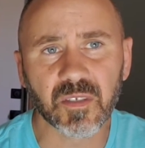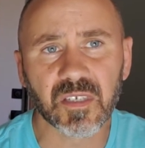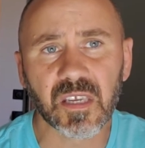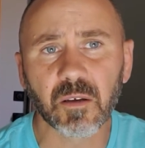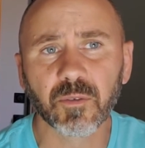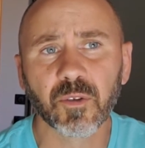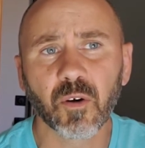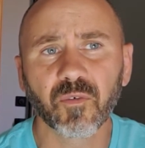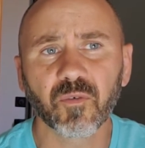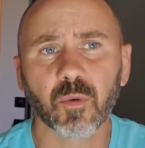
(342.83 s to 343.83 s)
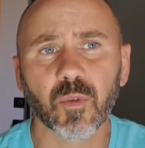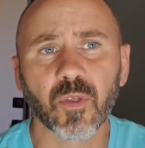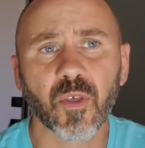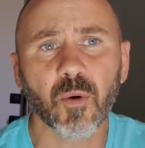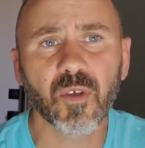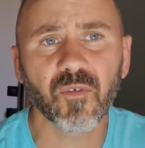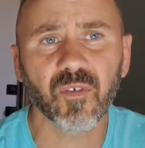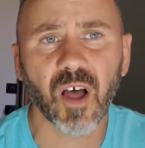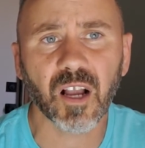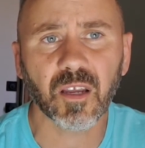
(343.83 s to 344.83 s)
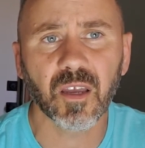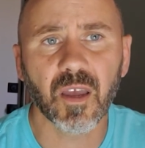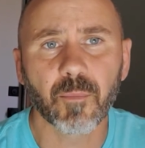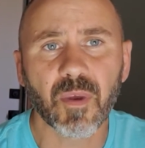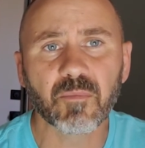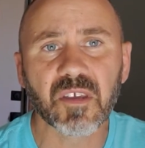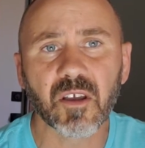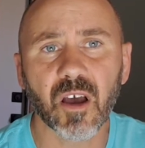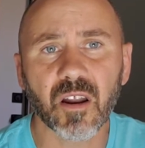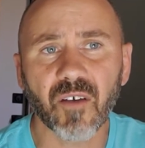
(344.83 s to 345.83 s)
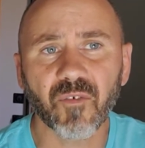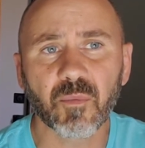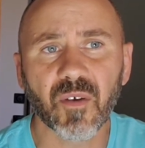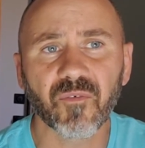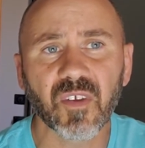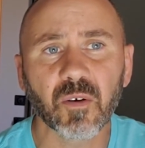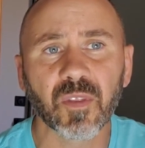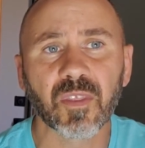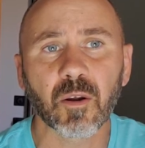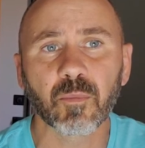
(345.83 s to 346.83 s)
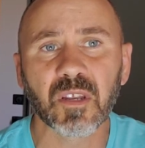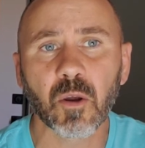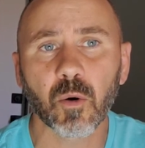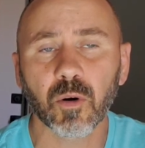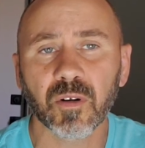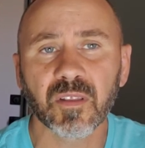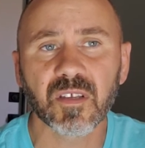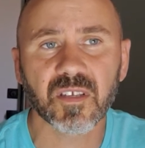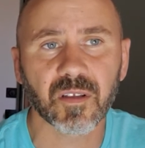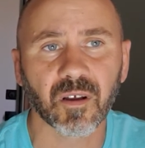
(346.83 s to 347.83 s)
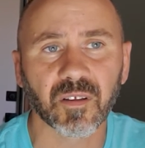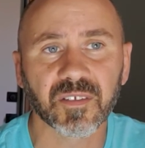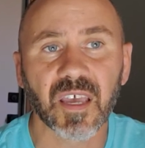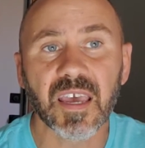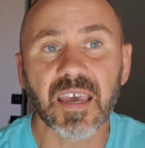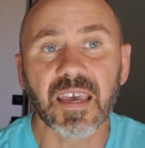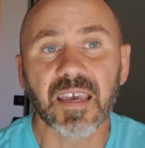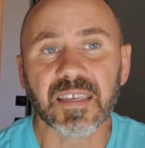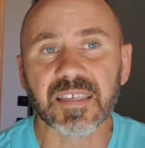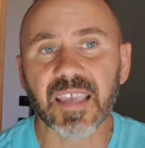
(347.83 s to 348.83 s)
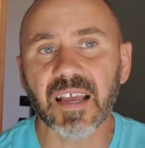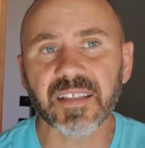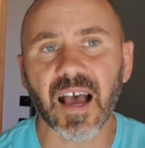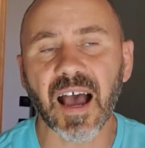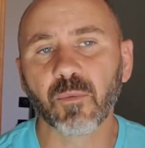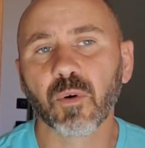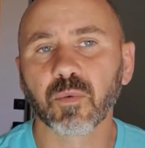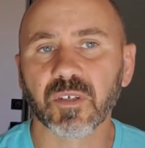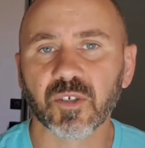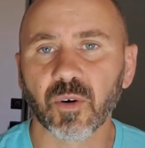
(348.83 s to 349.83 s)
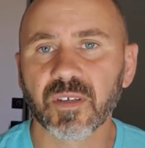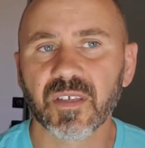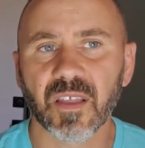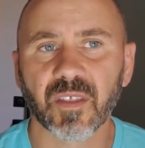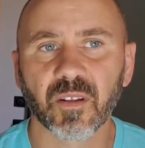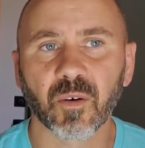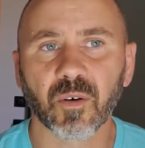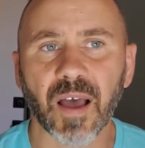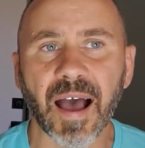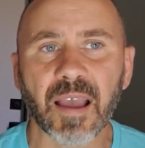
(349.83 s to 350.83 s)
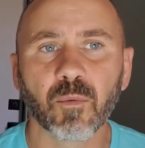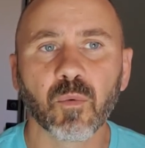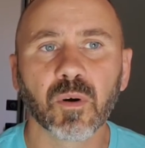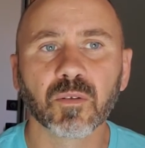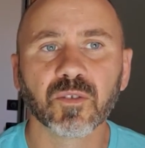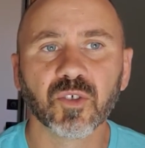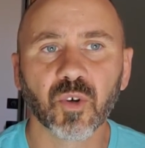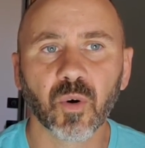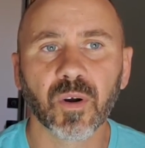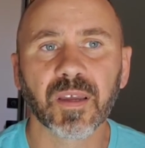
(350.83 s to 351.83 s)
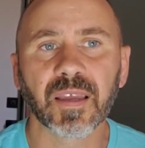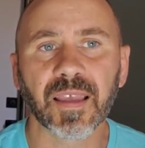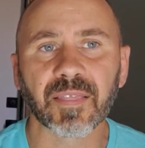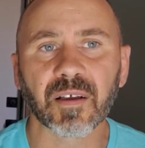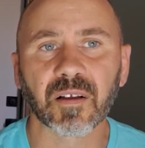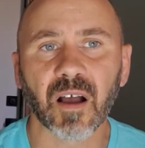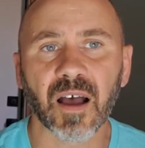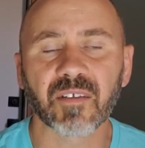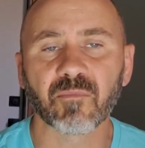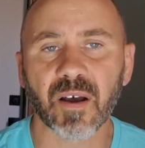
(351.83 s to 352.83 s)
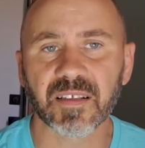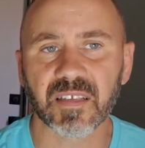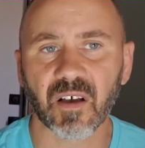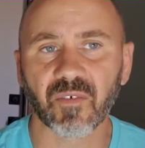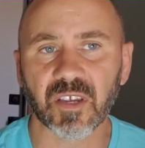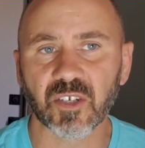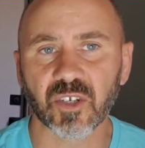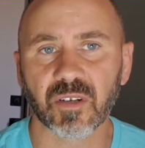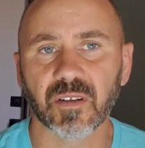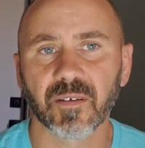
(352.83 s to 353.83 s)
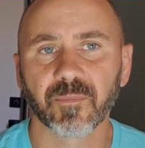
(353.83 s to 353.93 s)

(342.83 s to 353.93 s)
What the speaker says: yield no fruit, though the flock may be cut off from the field and there be no herd in the stalls, yet I will rejoice in the Lord. I will joy in the God of my salvation.